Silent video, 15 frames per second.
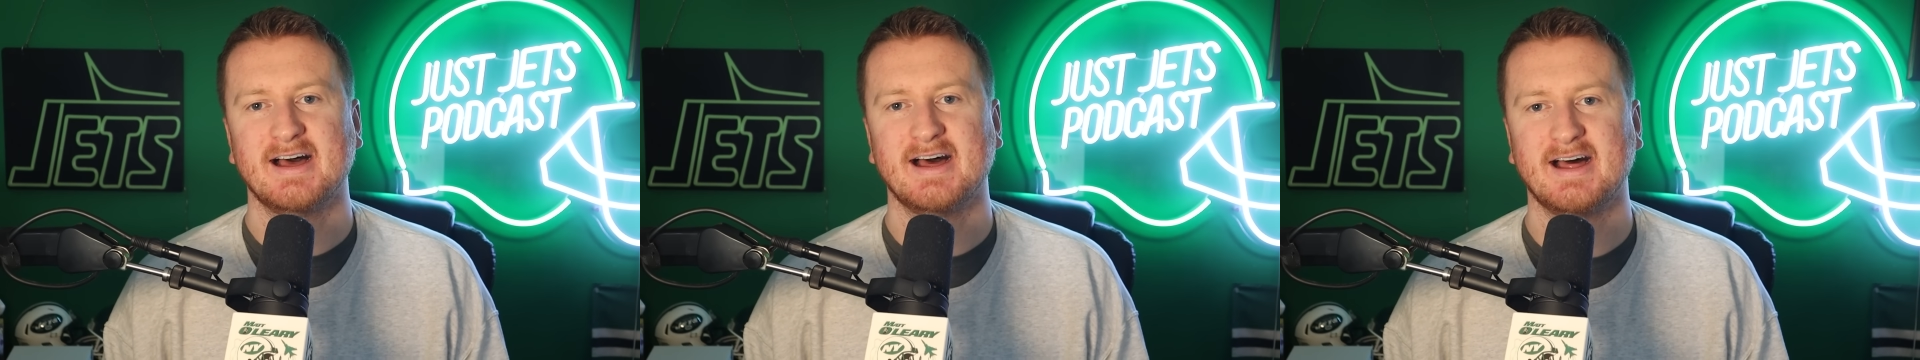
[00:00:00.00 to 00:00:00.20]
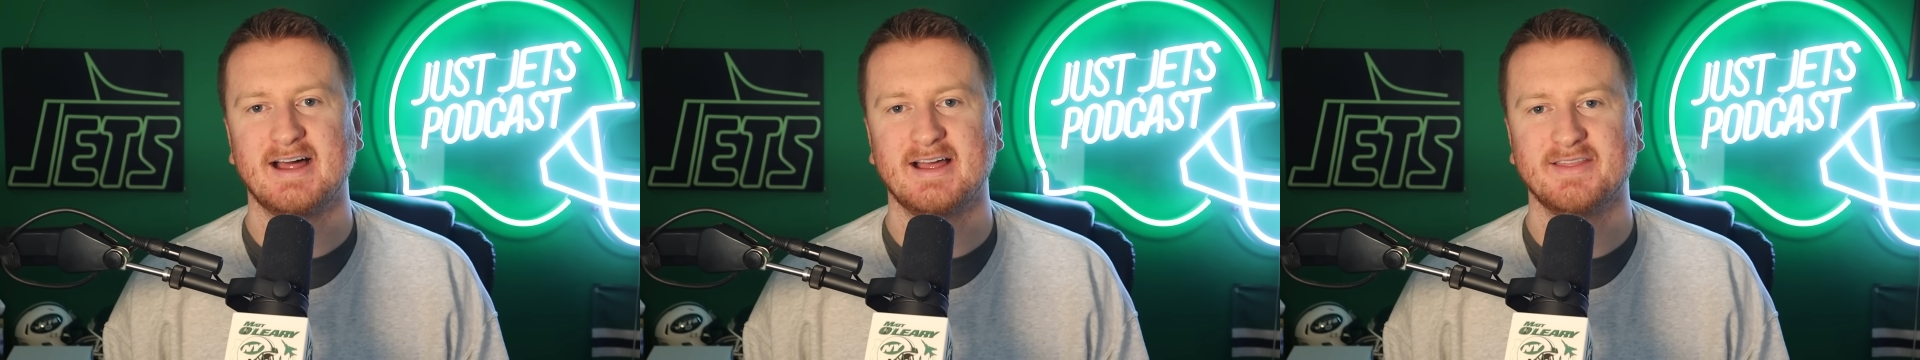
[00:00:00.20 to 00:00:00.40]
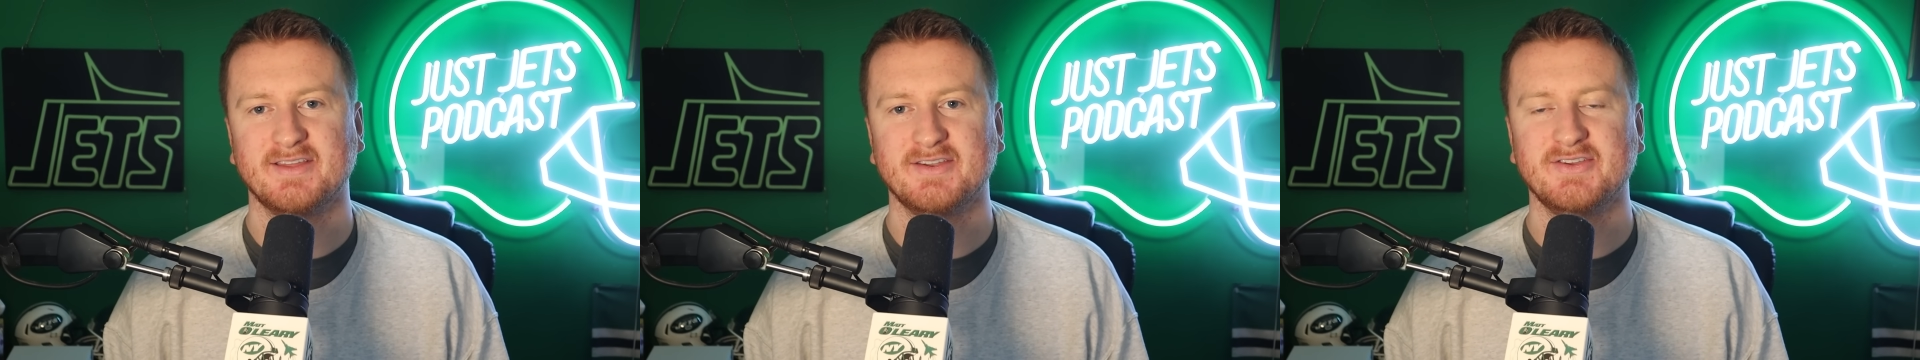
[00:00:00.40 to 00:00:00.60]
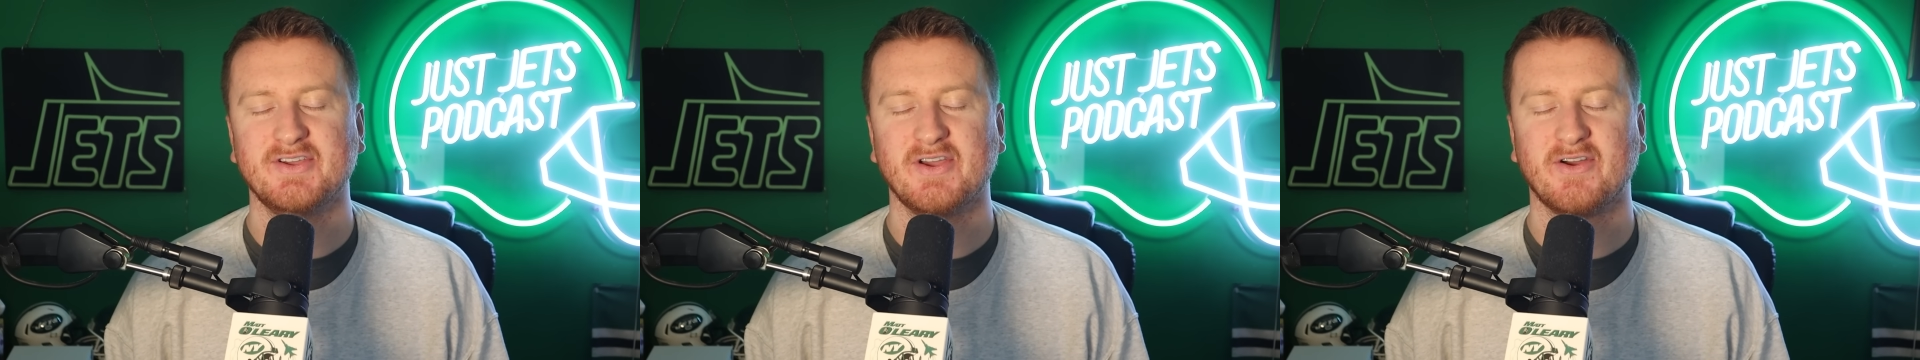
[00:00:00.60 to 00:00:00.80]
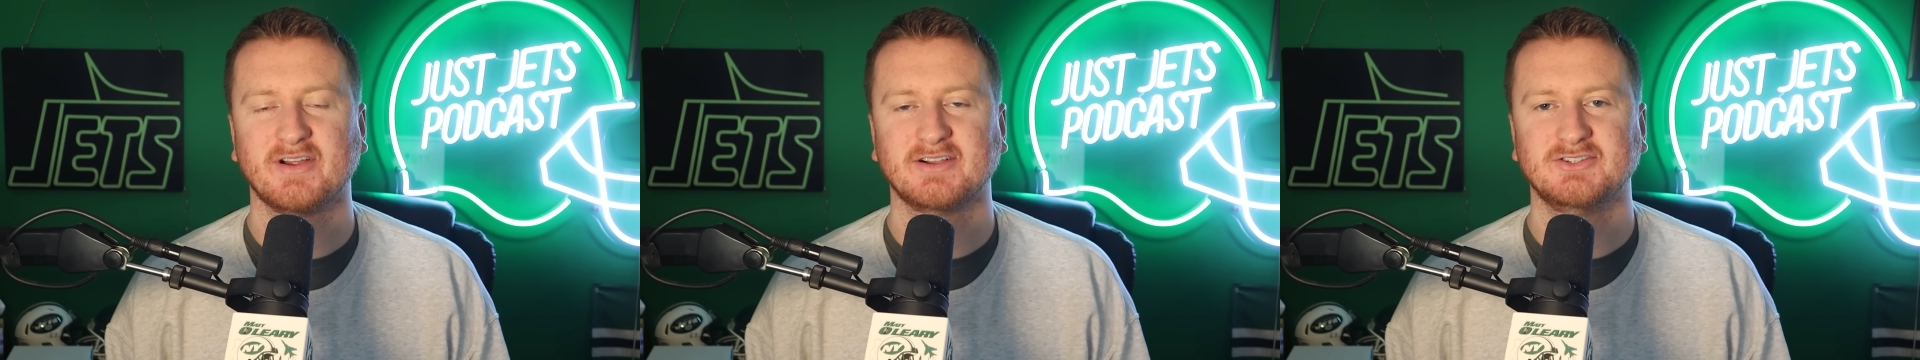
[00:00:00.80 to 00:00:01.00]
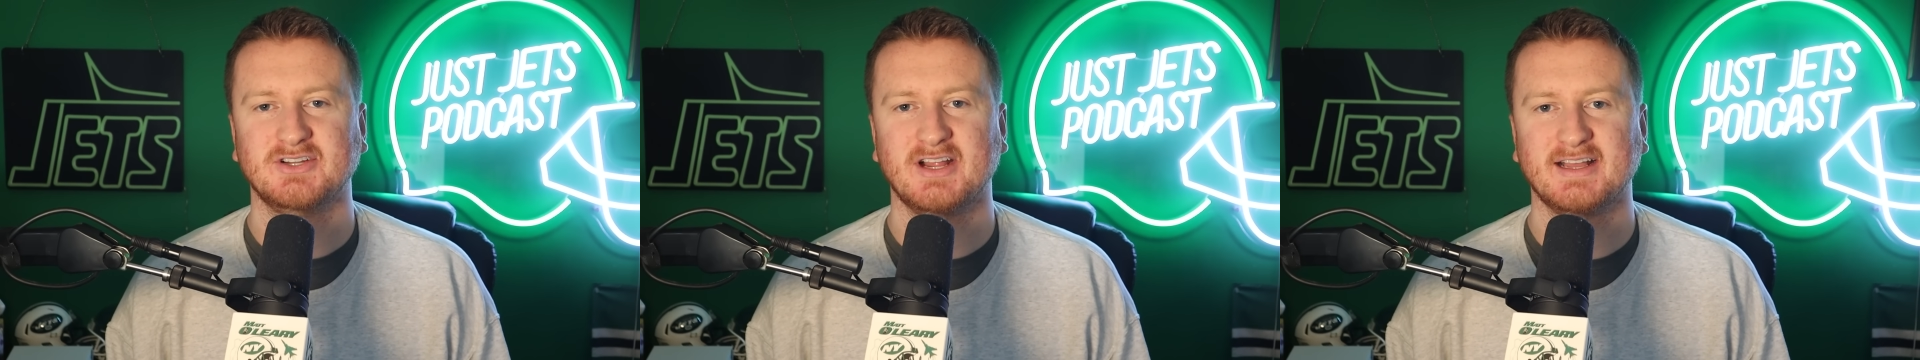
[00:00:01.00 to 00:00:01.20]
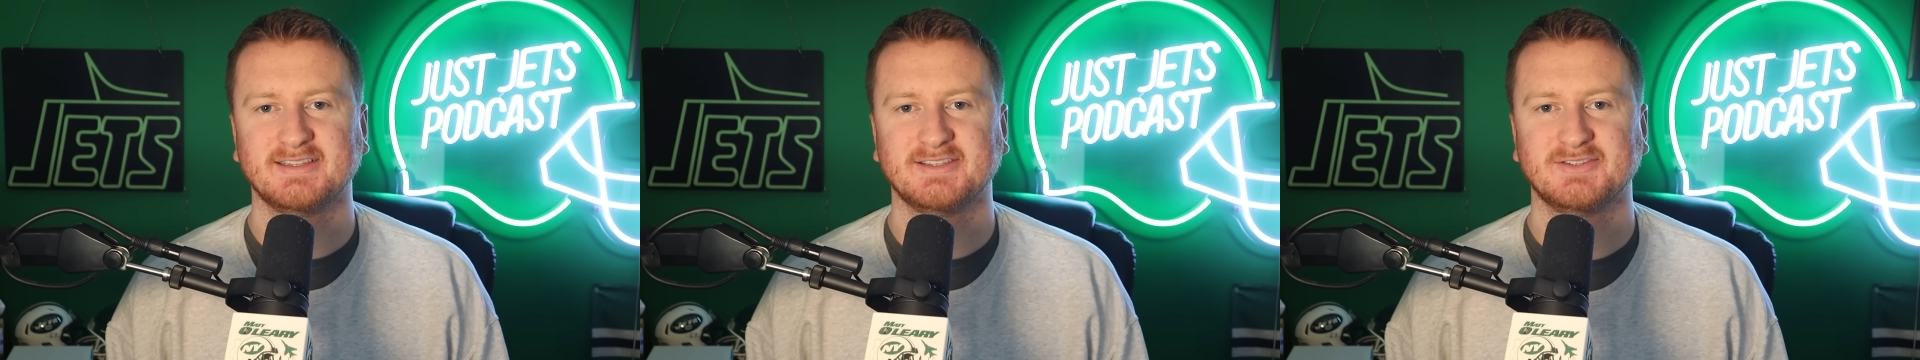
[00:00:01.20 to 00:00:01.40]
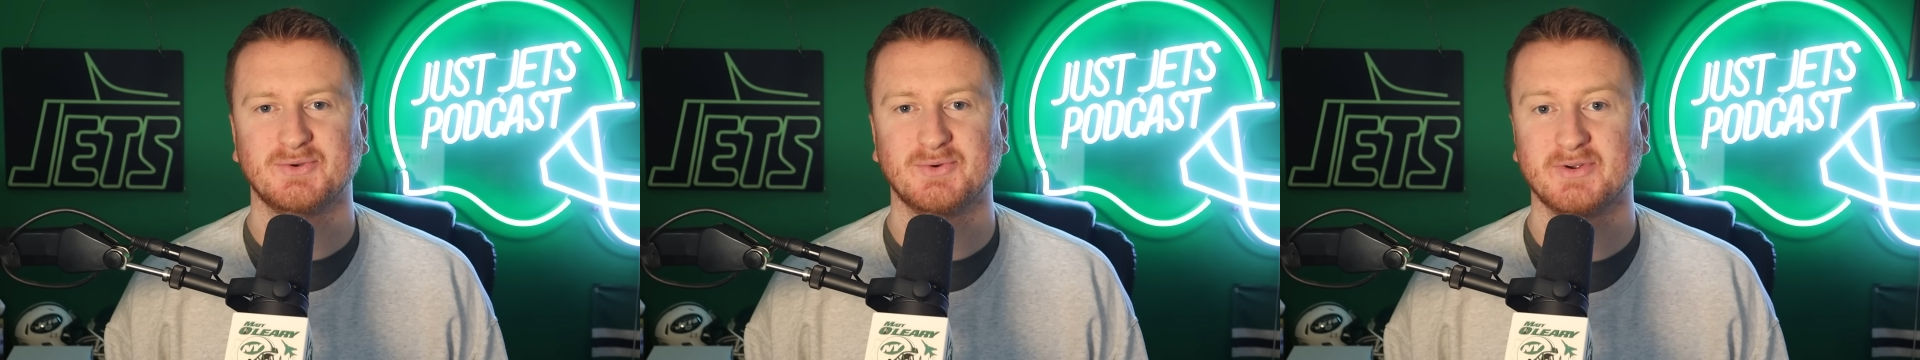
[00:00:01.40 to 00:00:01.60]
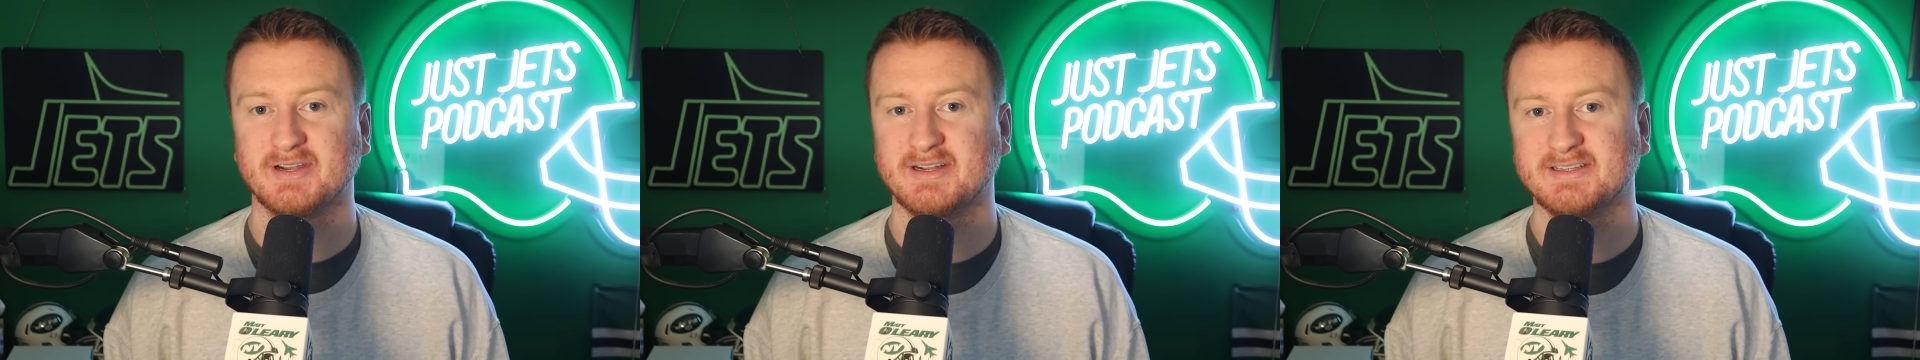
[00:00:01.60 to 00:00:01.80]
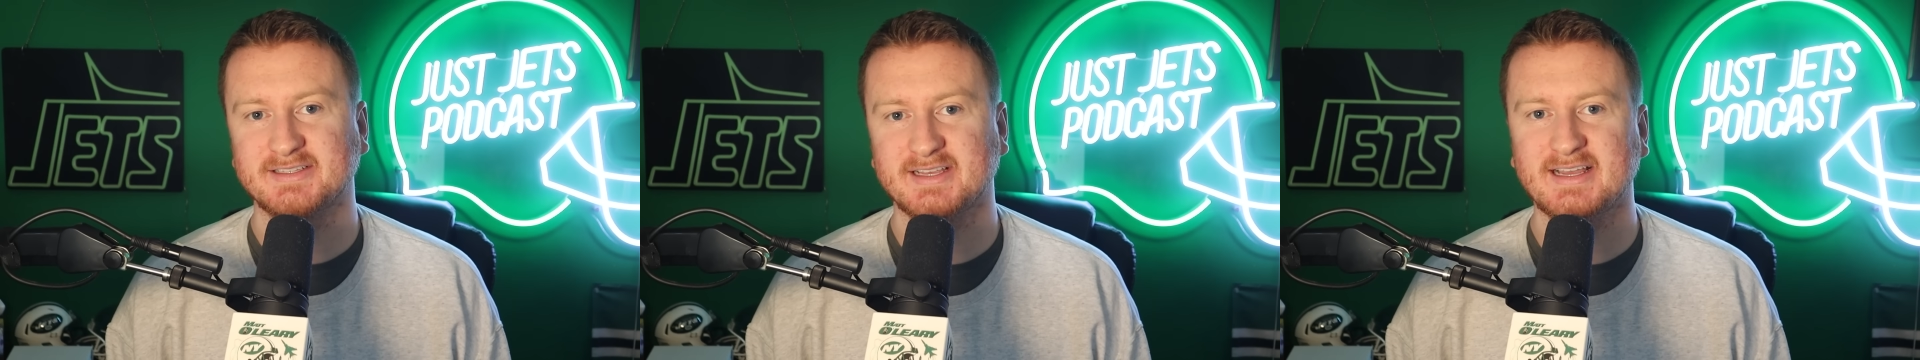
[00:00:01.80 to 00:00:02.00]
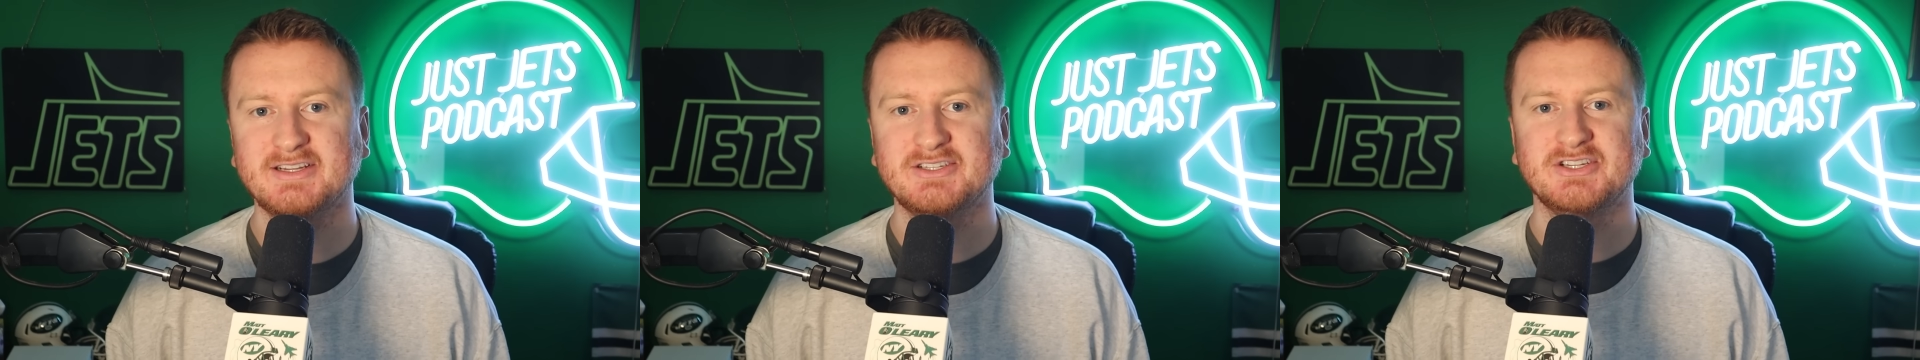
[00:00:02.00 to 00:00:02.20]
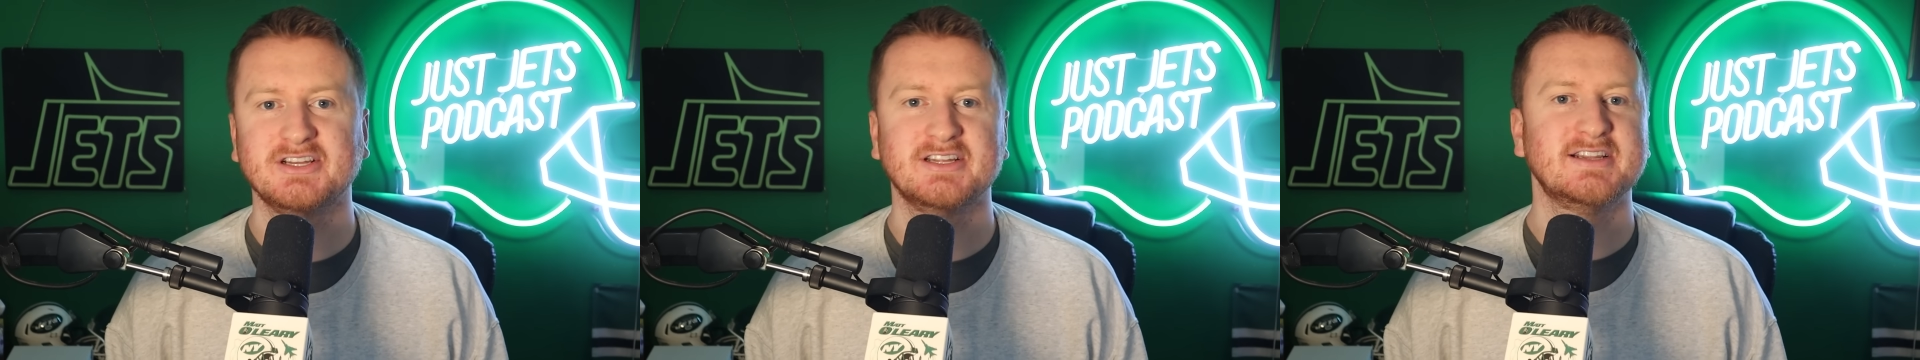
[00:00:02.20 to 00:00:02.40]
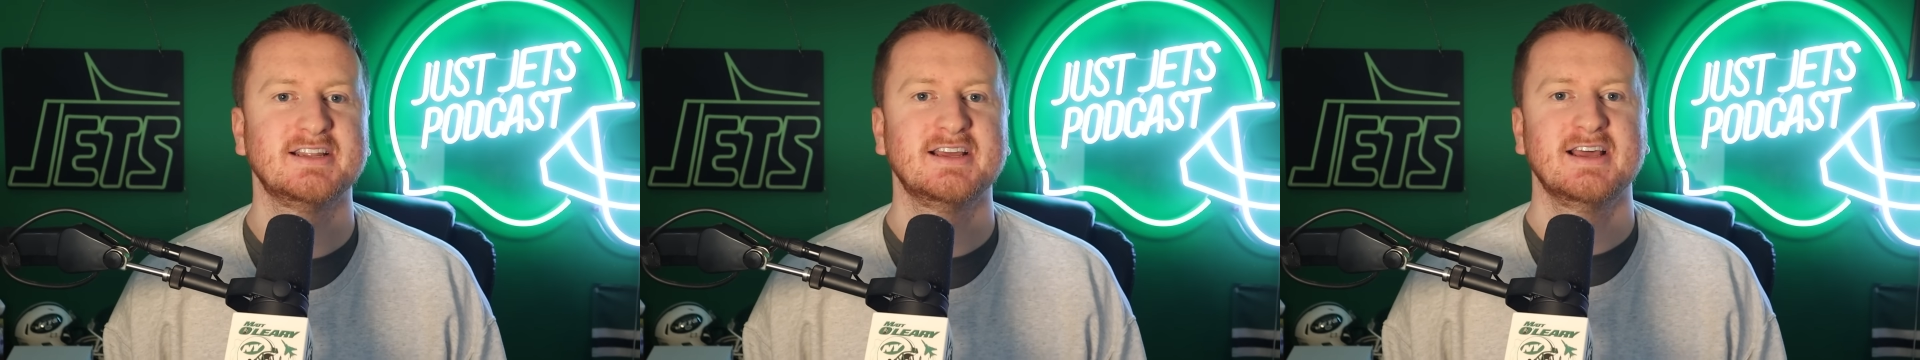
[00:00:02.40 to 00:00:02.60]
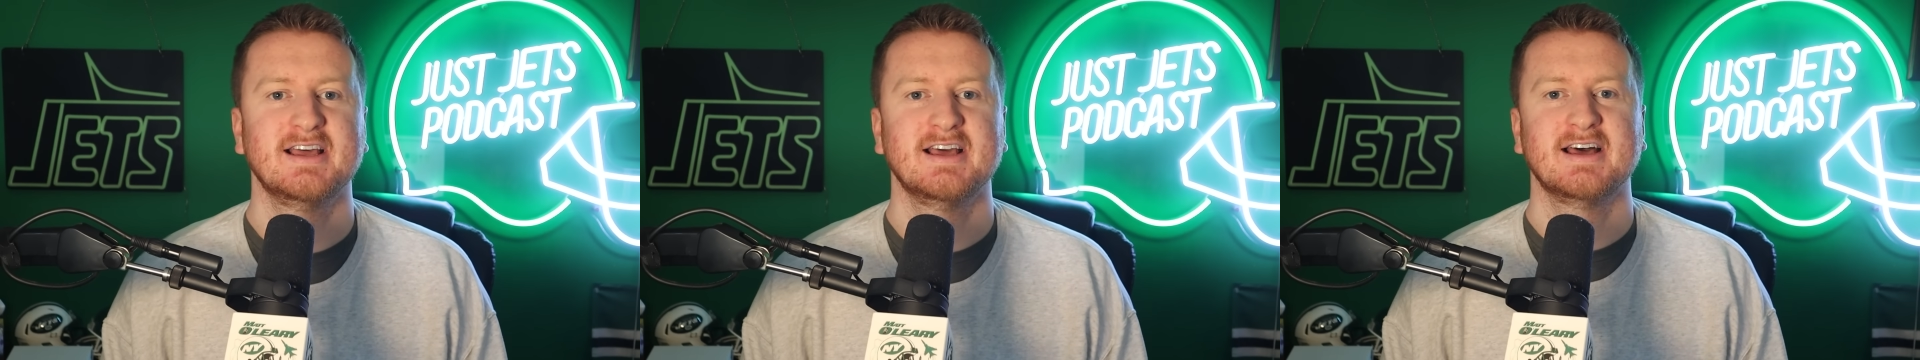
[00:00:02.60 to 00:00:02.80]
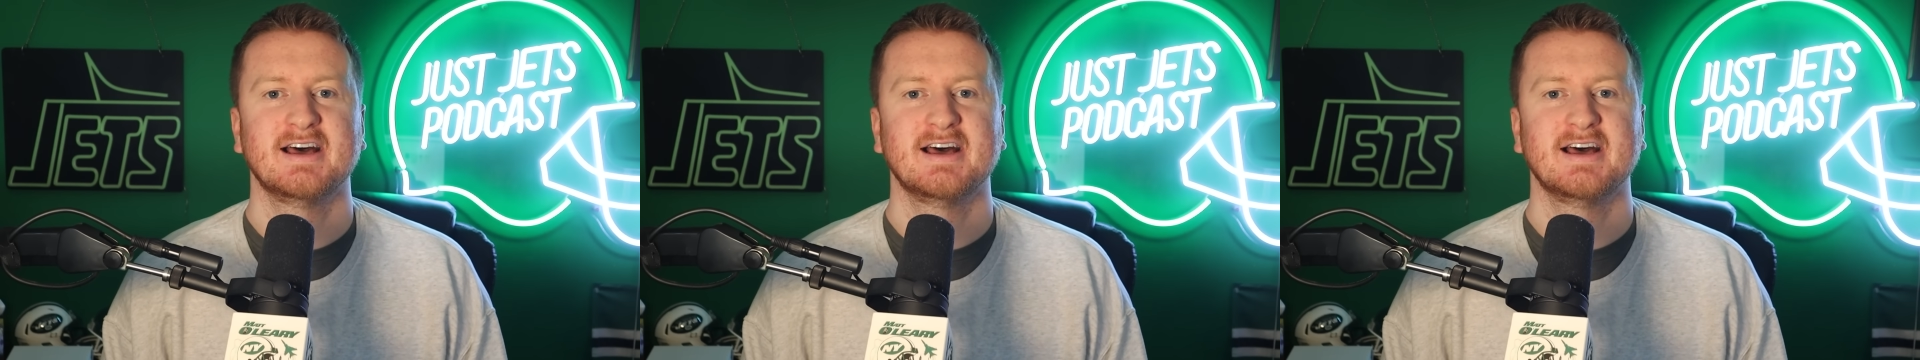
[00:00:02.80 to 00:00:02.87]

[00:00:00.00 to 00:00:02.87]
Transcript: uh, the New York Jets organization